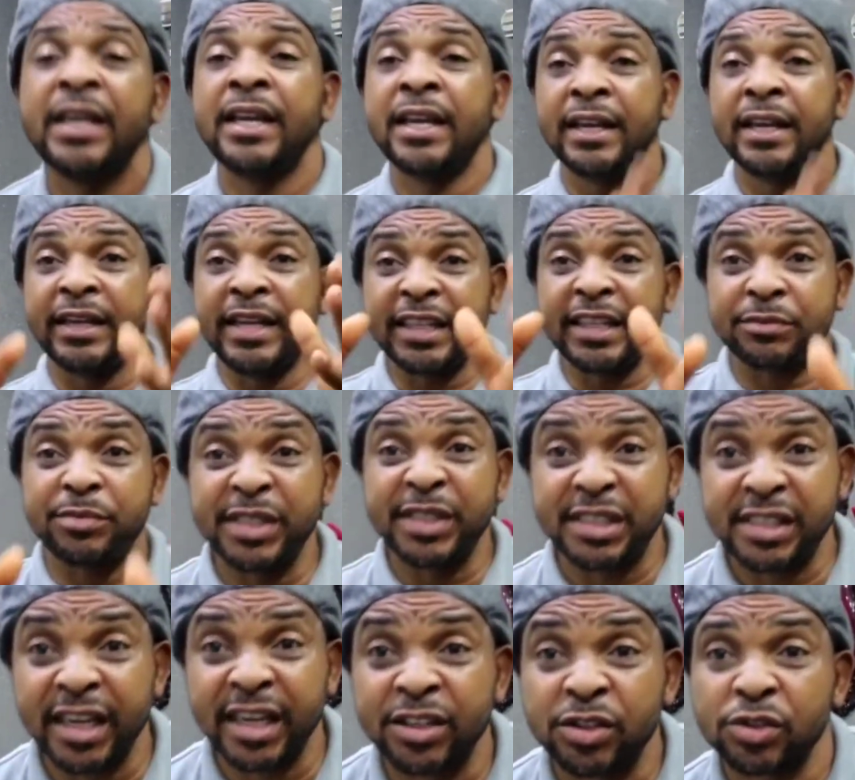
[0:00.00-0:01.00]
let me
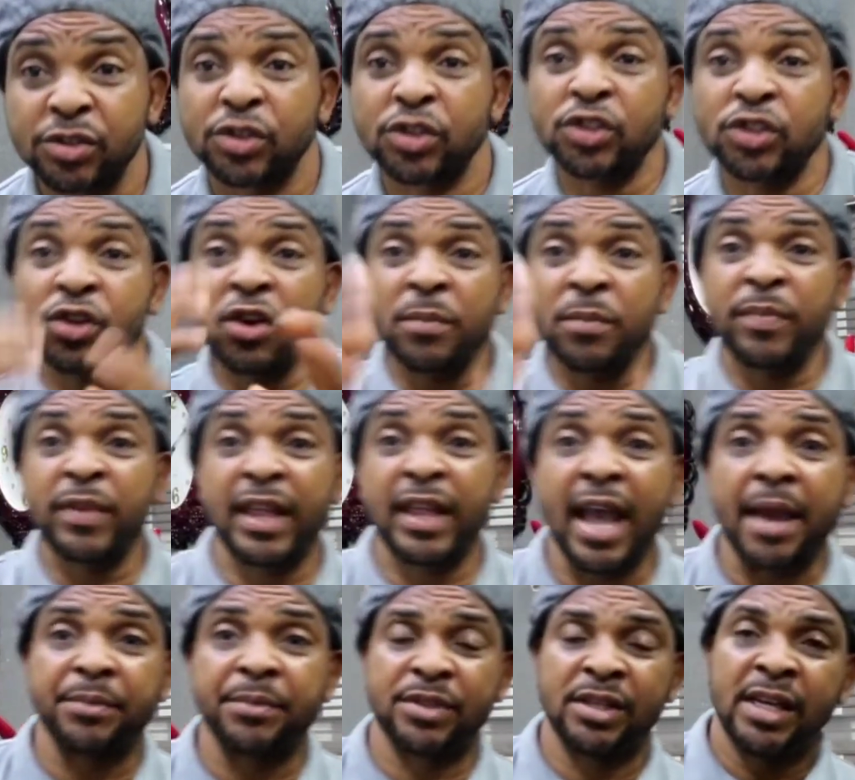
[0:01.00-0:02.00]
tell you,
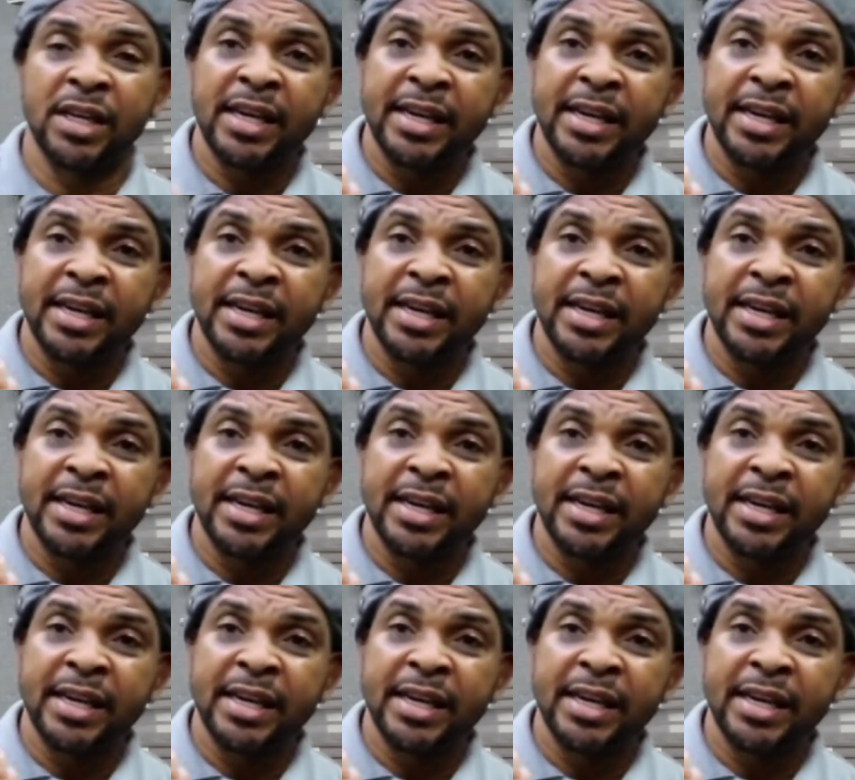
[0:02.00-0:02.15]
sometimes